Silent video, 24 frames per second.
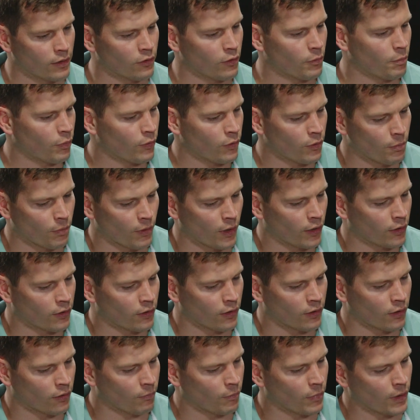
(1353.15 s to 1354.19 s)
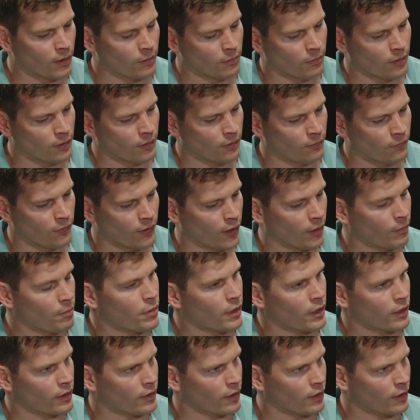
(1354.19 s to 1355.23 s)
and you probably couldn't have been very
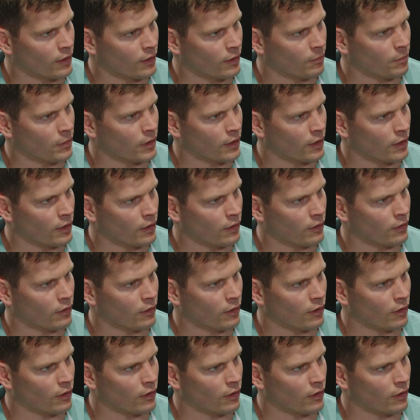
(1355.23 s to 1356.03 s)
picky in the beginning.